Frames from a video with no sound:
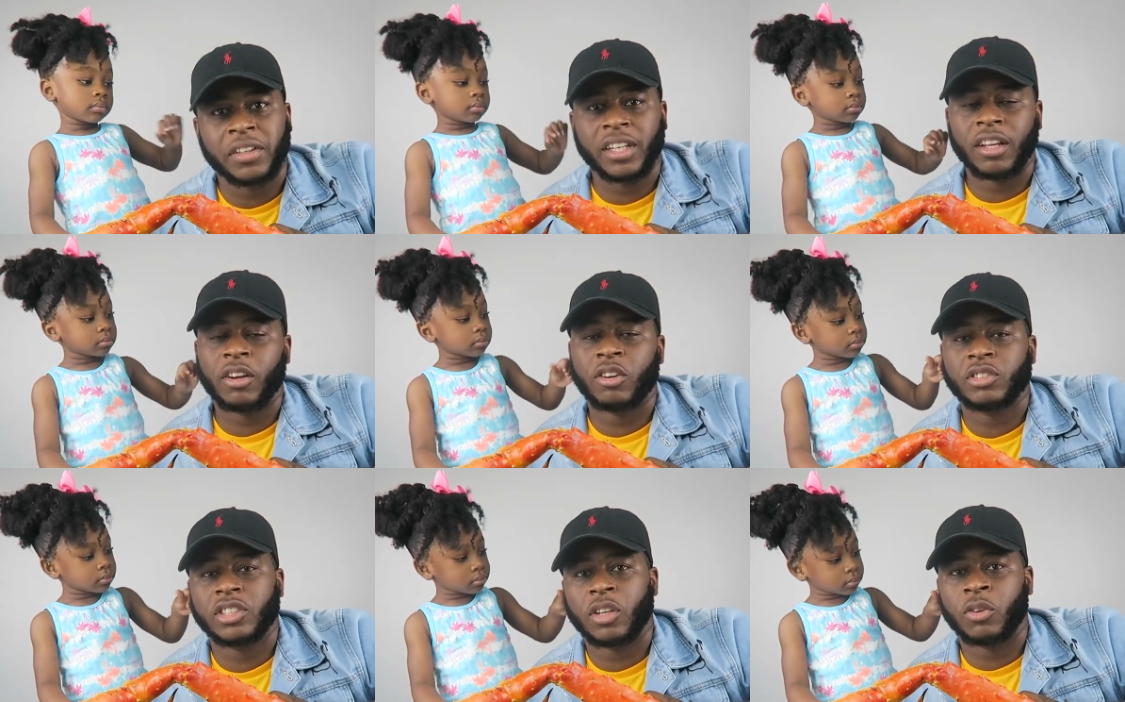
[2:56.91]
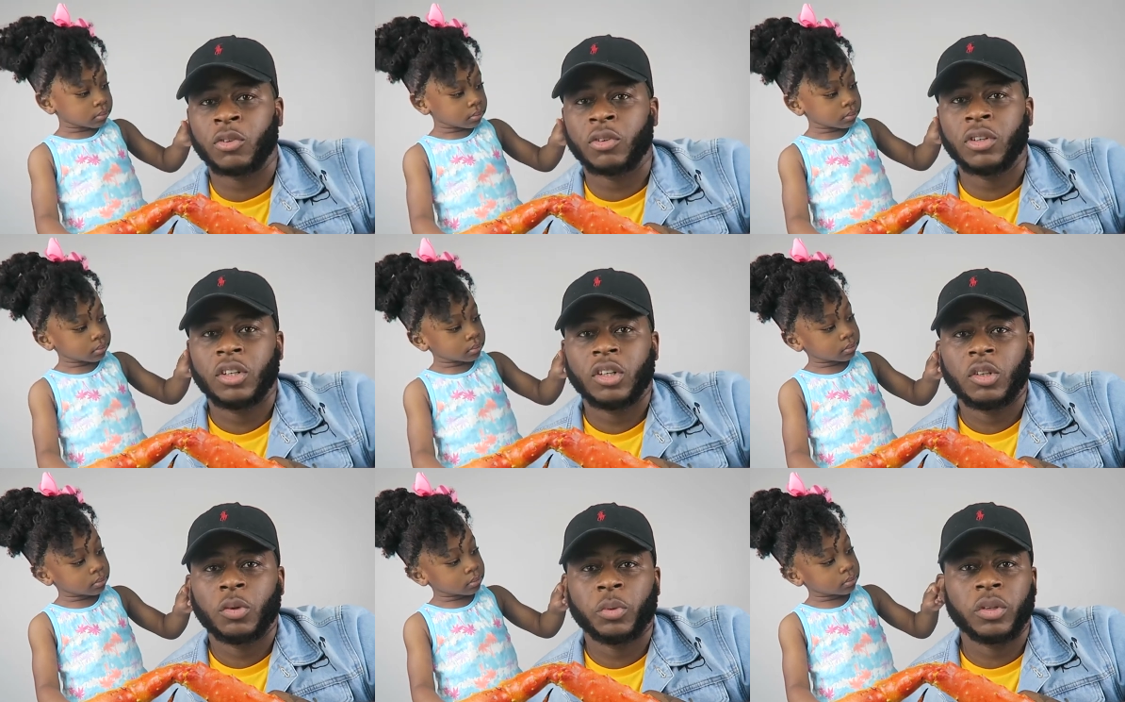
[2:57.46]
Speaker 1: video, so
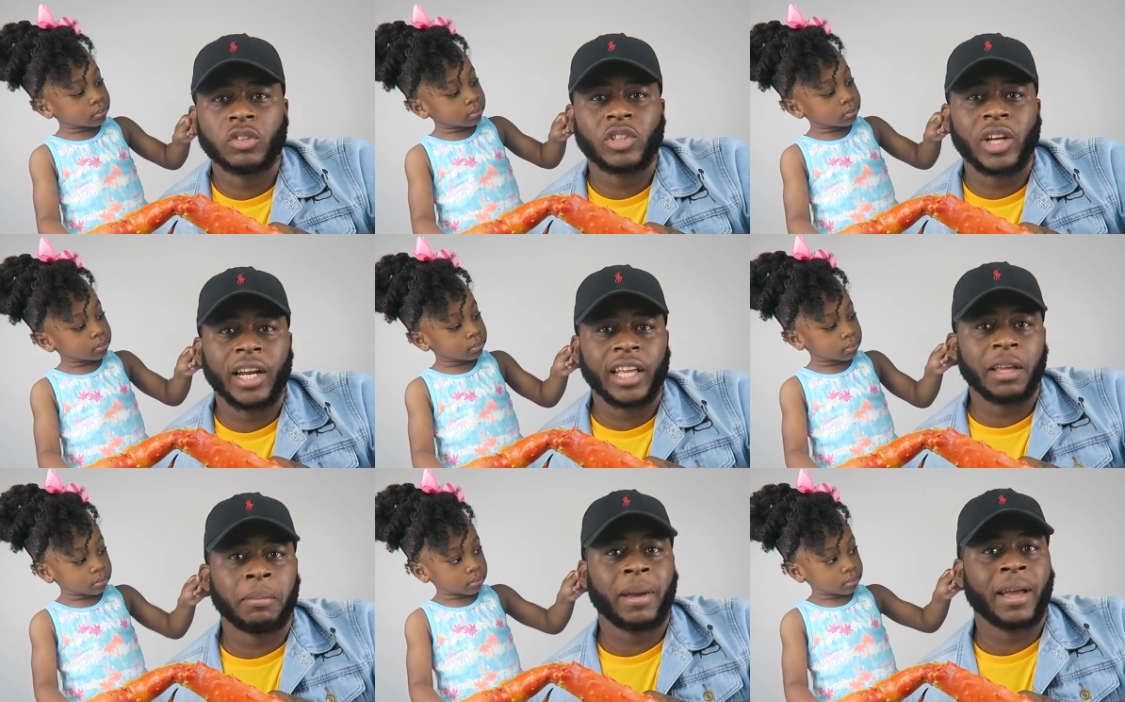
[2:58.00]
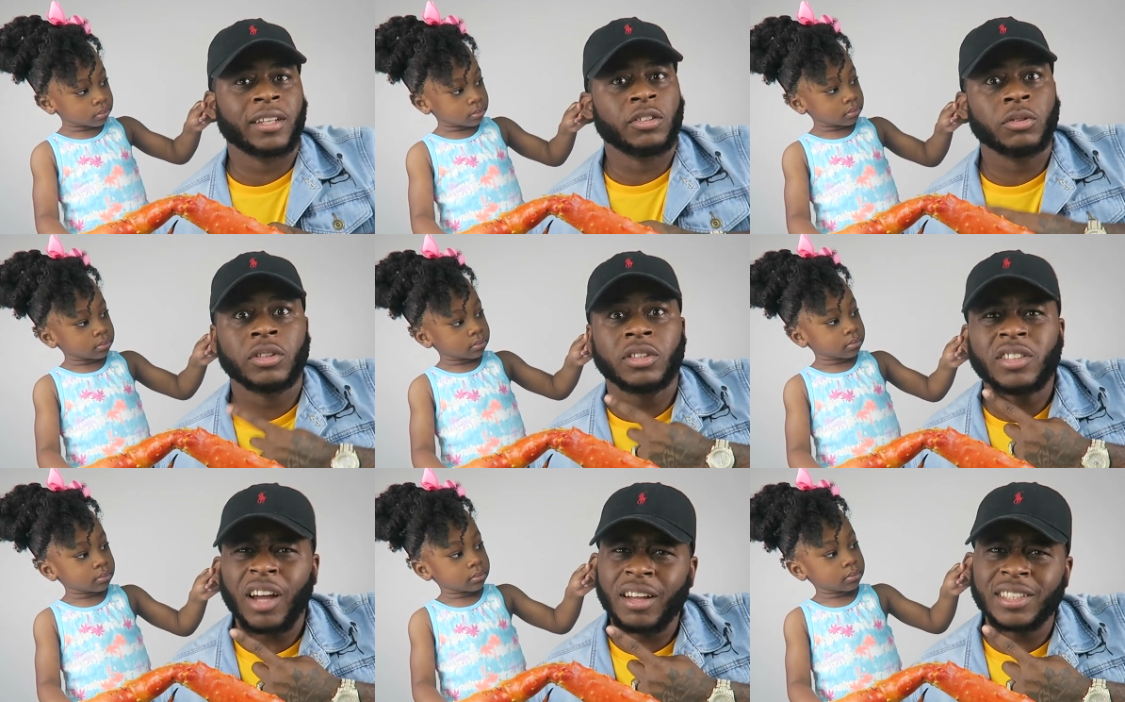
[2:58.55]
we're going to try to get back to
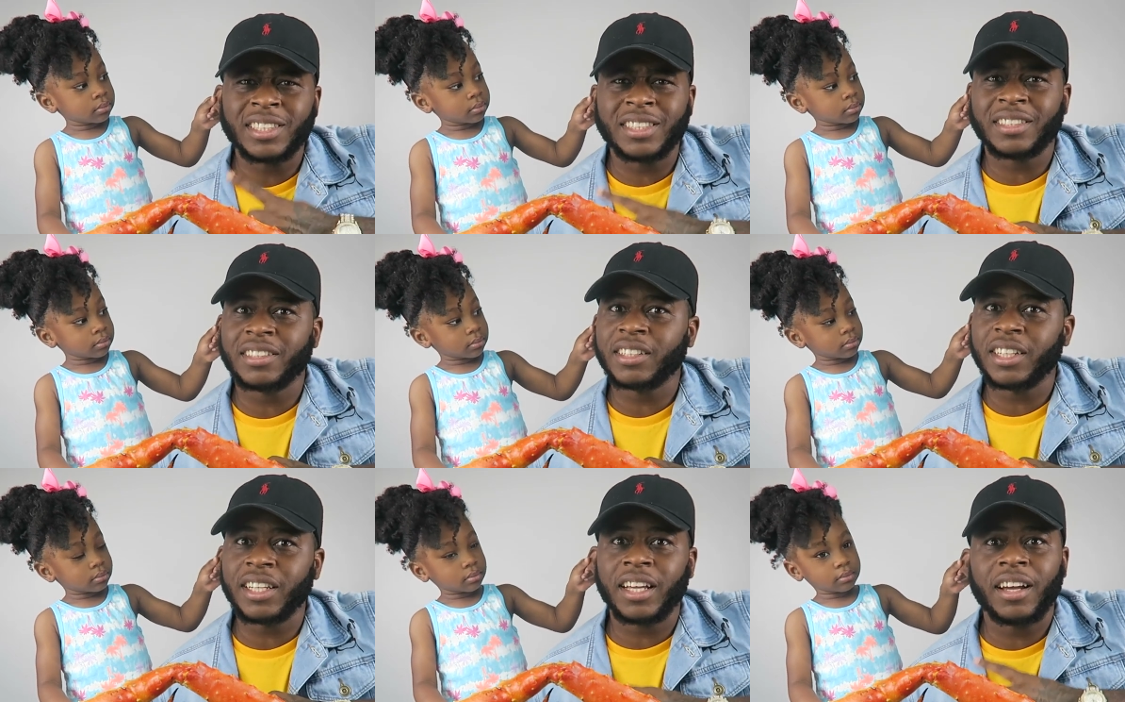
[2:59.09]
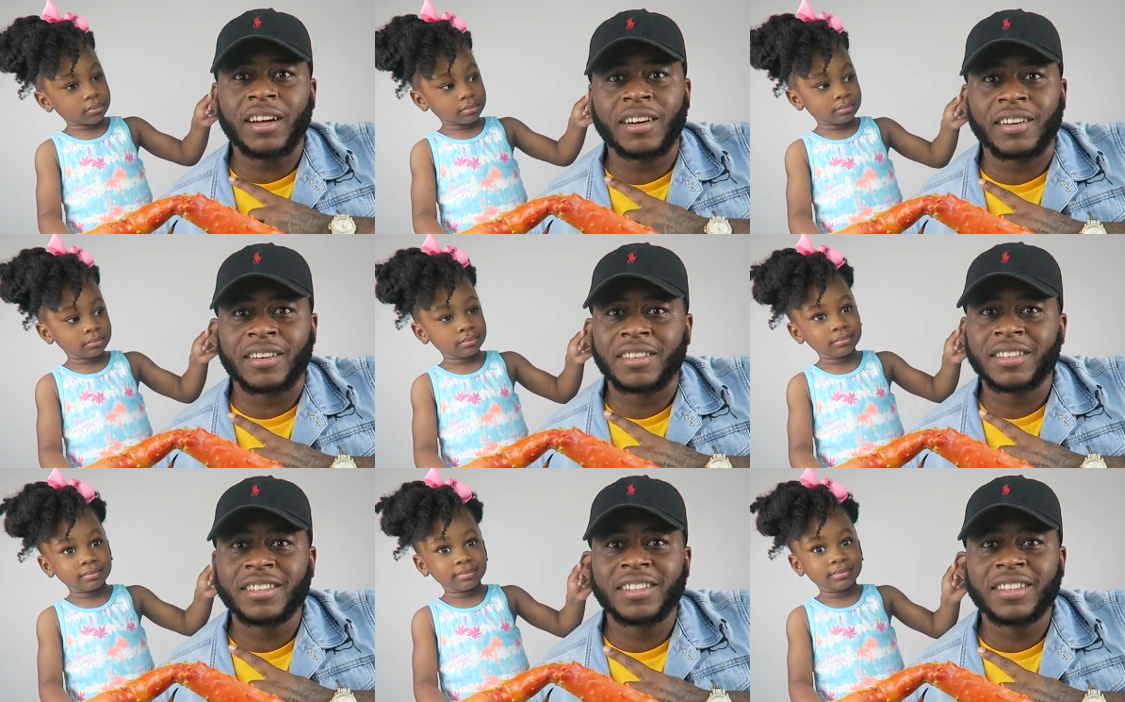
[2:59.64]
it. Y'all see, look at her.
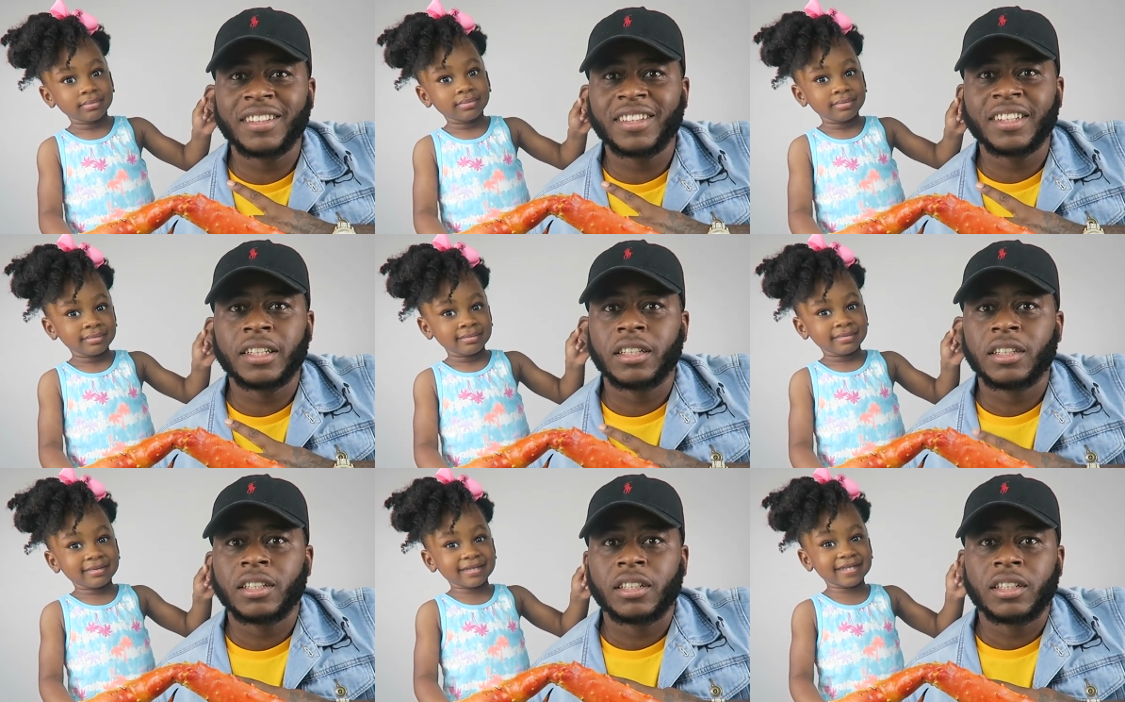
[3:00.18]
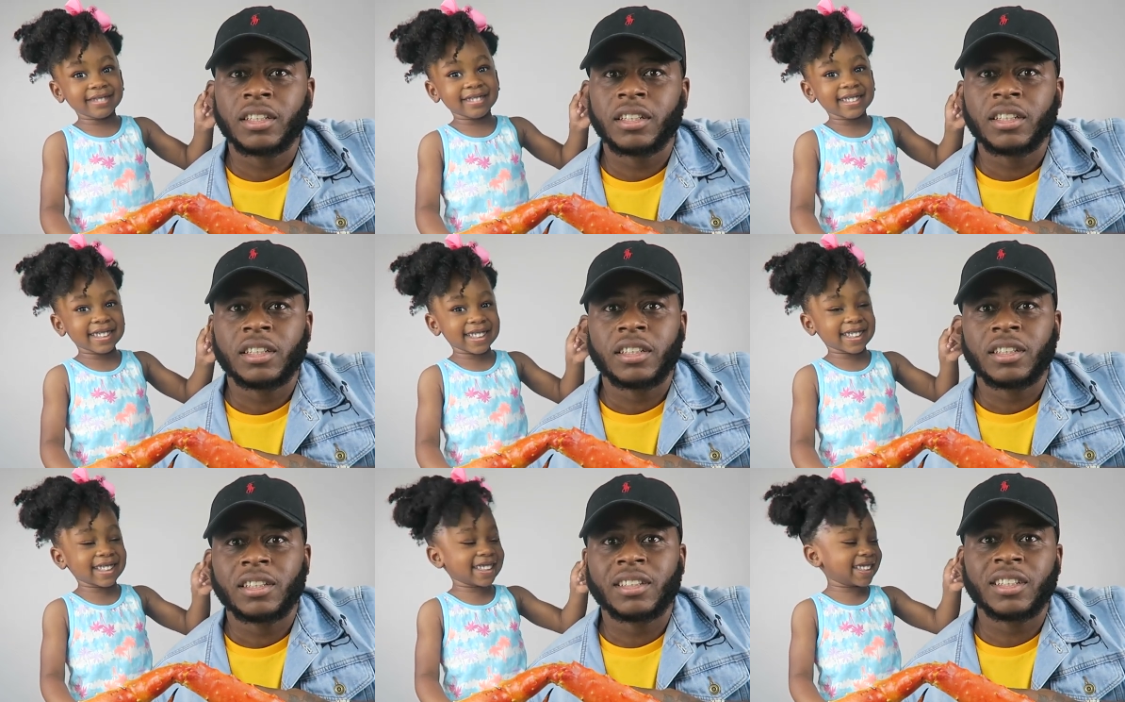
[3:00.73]

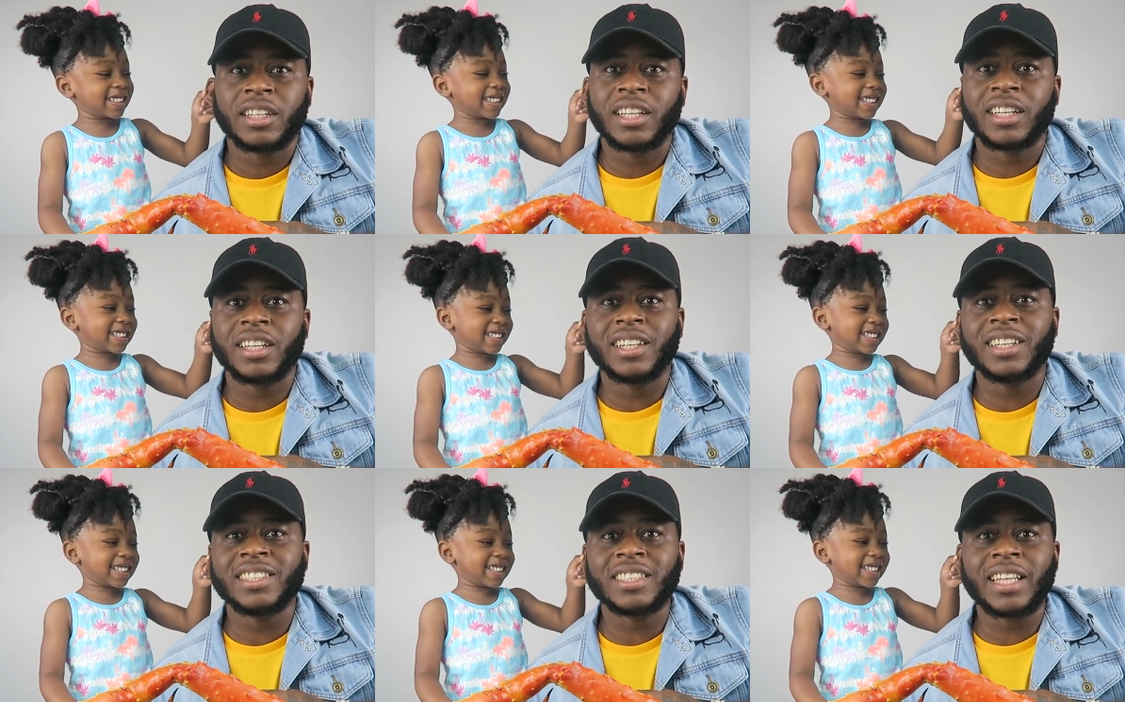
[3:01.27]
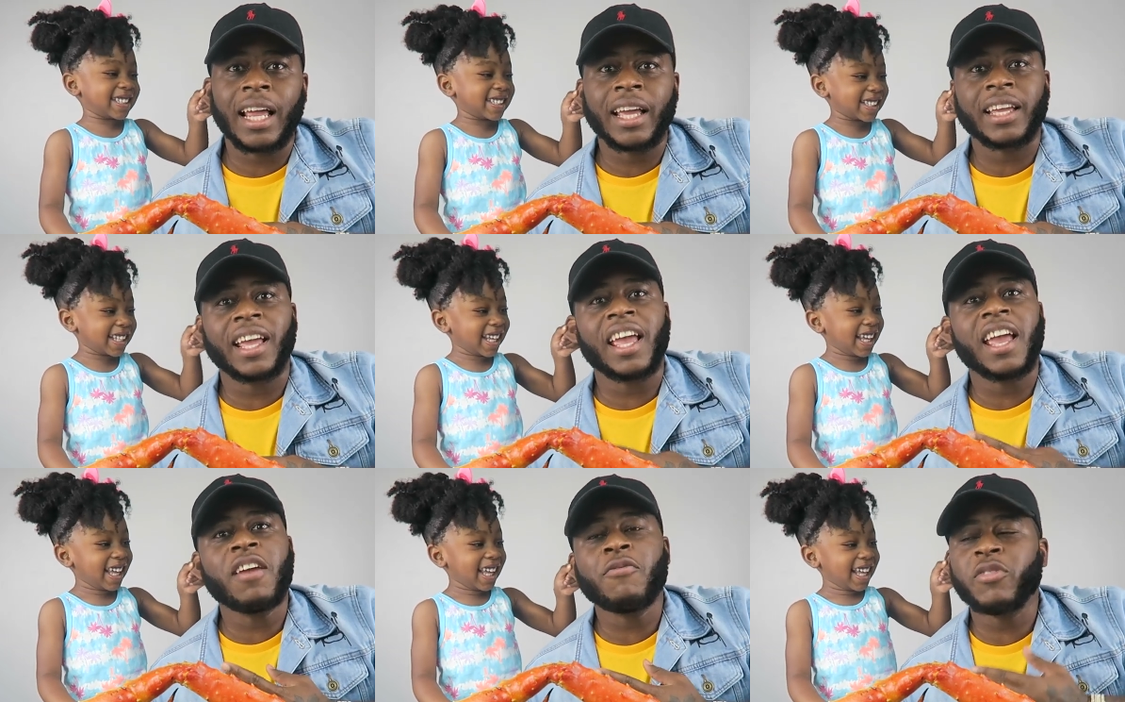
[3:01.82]
It's
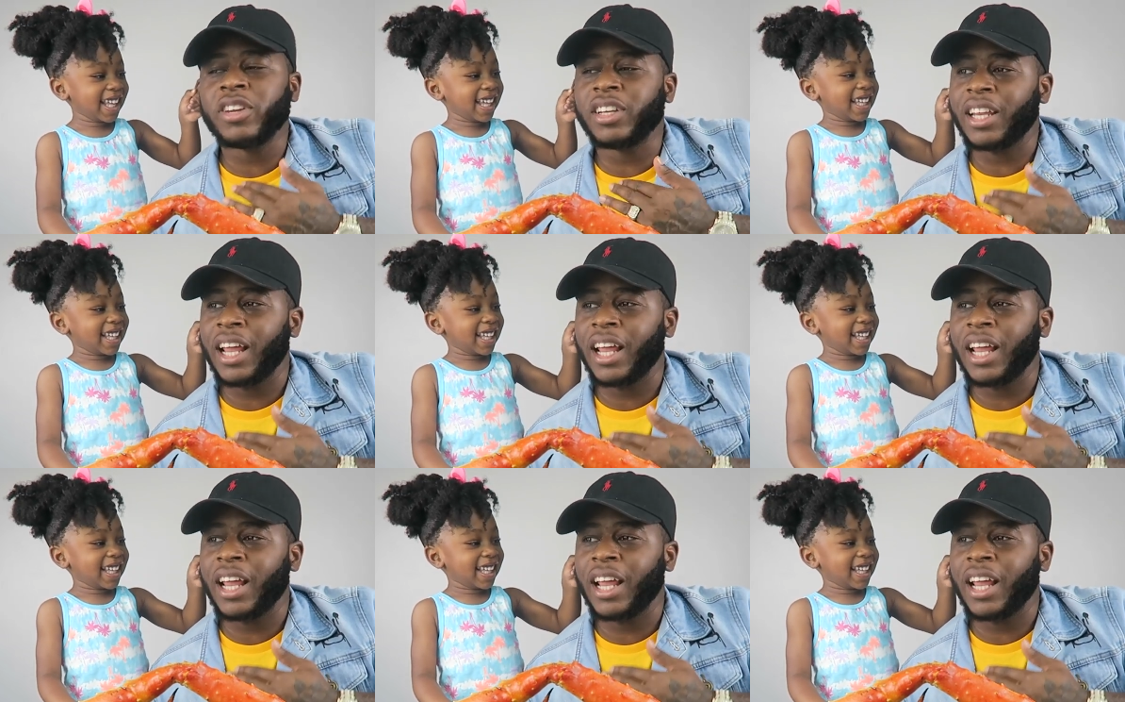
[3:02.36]
like every